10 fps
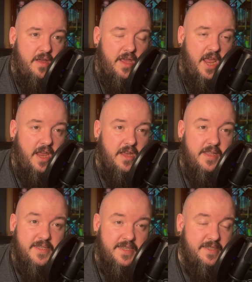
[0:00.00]

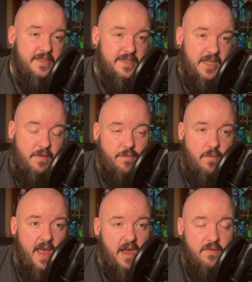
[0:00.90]
Inconsistency
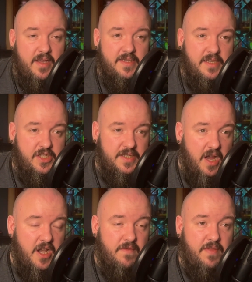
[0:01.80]
throughout is a
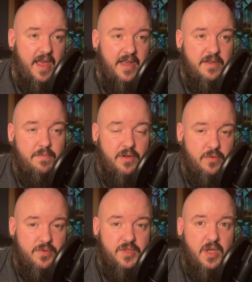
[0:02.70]
sign of that, but
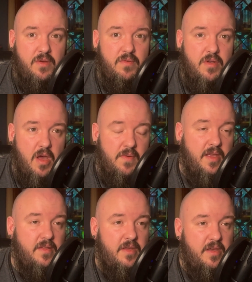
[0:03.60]
also
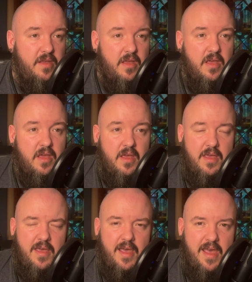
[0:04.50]
knowing that
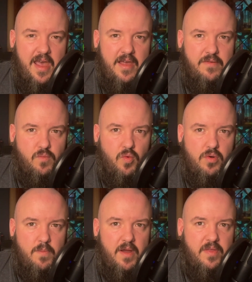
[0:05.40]

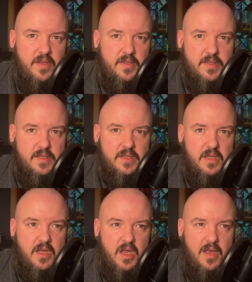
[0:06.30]
Warner Brothers
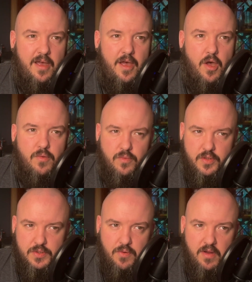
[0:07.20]
own the
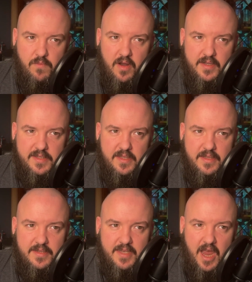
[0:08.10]
screen rights to
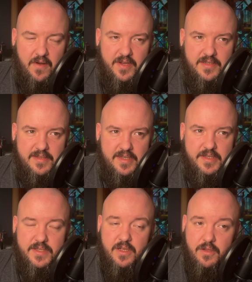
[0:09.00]
these characters
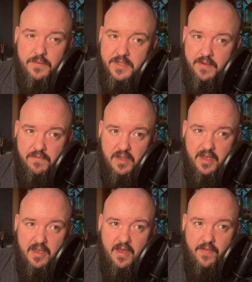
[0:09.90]

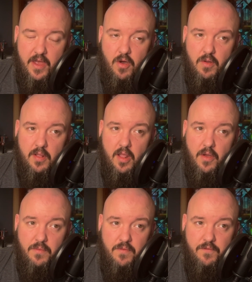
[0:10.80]
exclusively and they're on
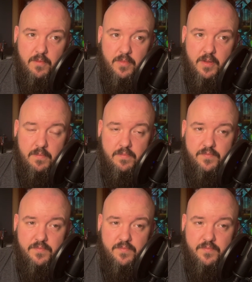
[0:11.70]
loan from them